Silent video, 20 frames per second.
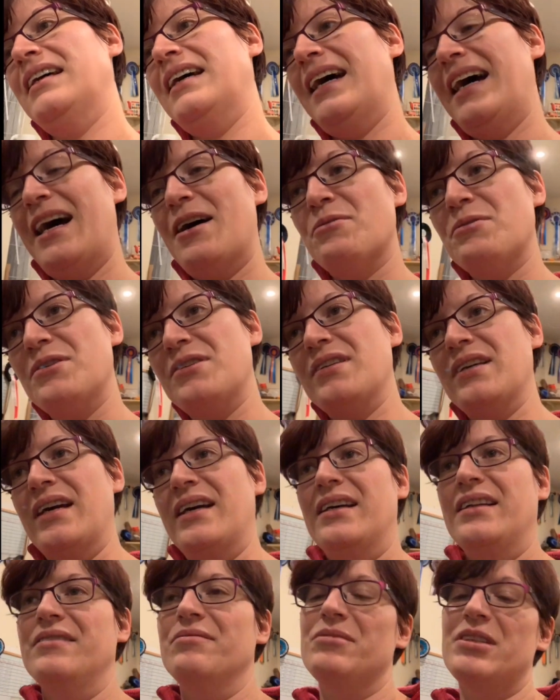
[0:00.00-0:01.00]
house
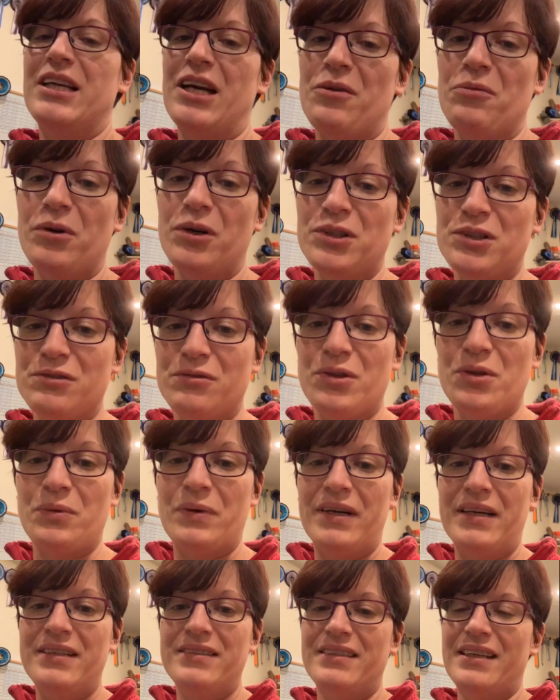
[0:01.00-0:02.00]
and to get water
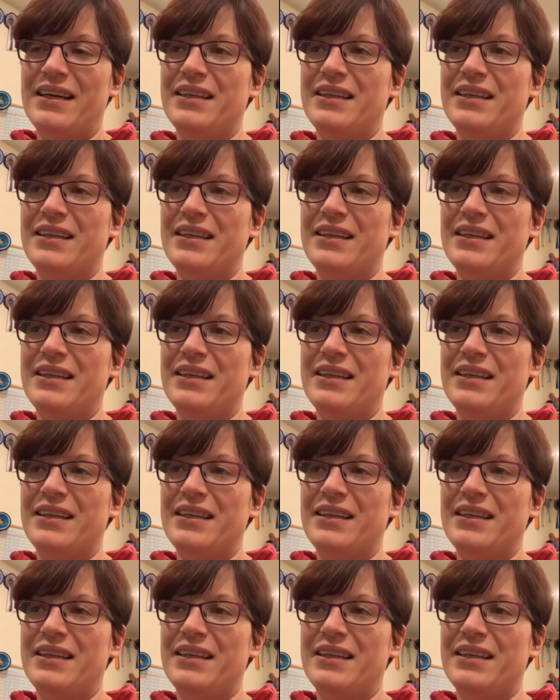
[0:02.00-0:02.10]
otherwise,